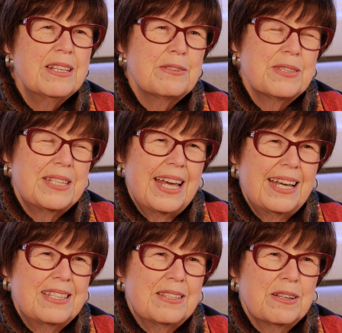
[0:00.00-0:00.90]
in those
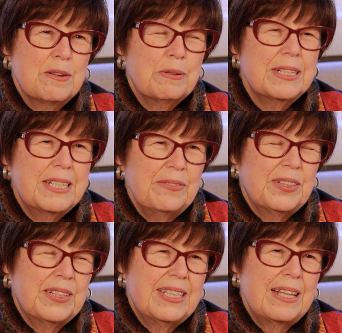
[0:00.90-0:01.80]
days were
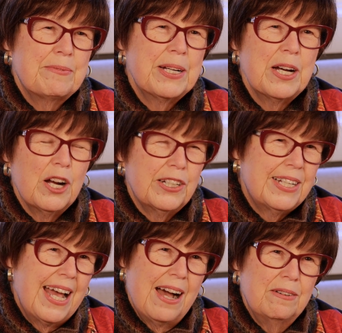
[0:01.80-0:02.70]
different than we are
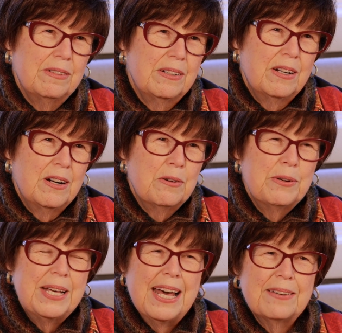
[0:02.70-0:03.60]
now.
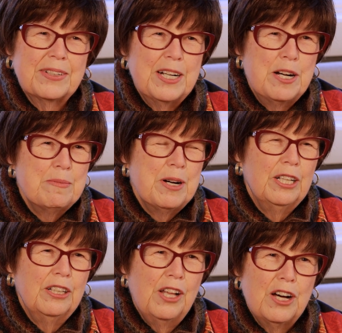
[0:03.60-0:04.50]
We have come
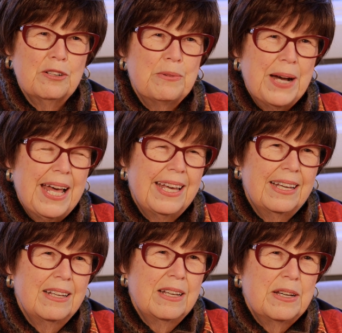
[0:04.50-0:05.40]
a long
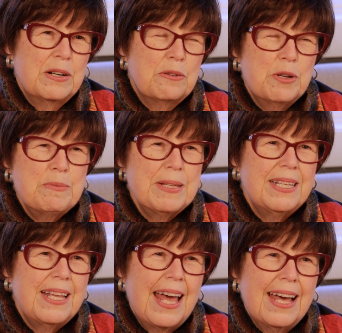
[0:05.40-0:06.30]
way.
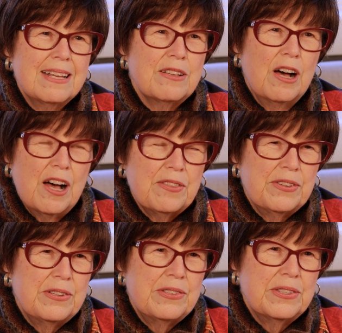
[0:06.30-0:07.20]
Women as
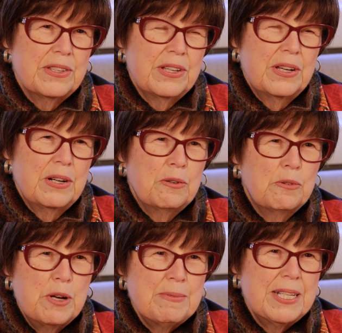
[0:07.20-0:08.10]
authors,
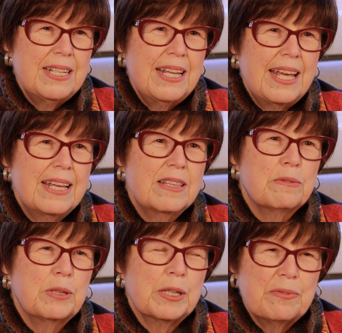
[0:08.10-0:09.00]
women in
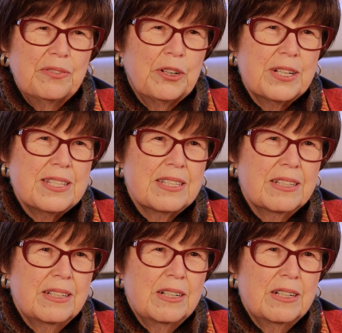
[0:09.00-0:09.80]
the workforce,